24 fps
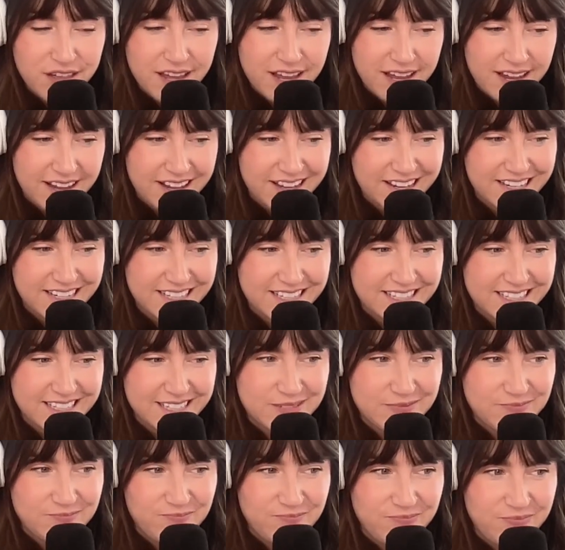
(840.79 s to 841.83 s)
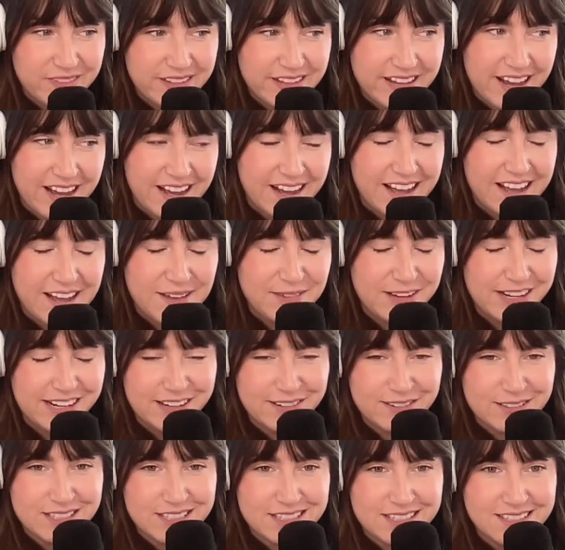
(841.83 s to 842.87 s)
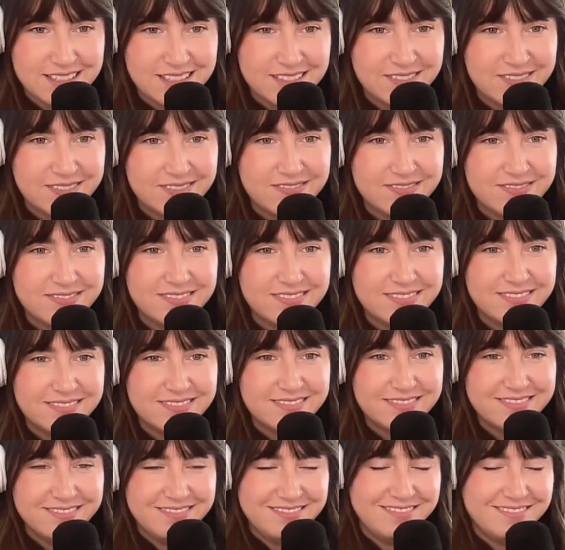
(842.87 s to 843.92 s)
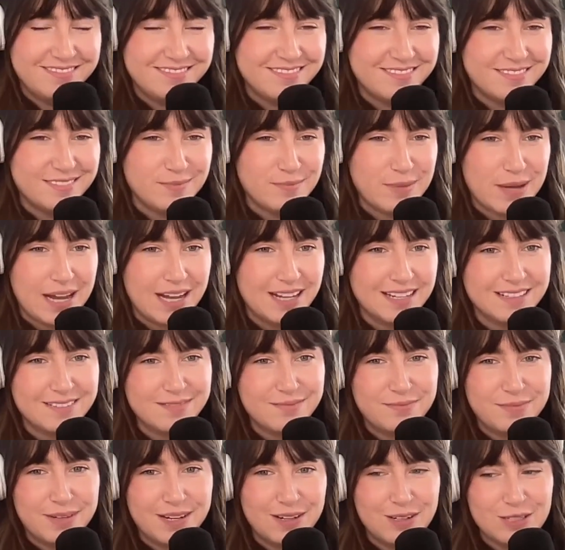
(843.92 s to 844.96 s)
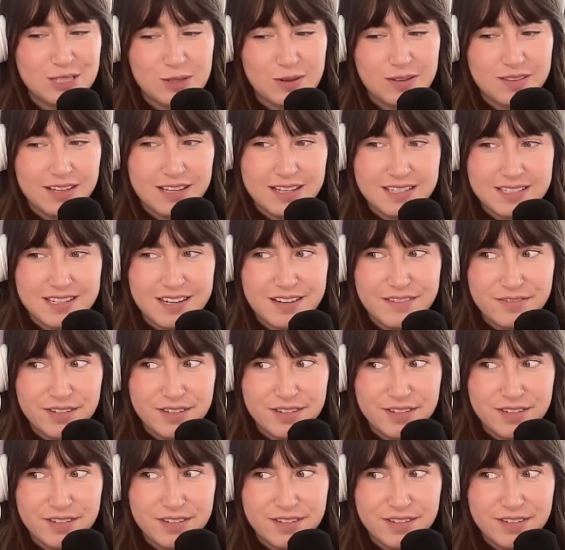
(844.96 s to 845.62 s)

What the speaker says: And I mean, it was bad, but also I think it's kind of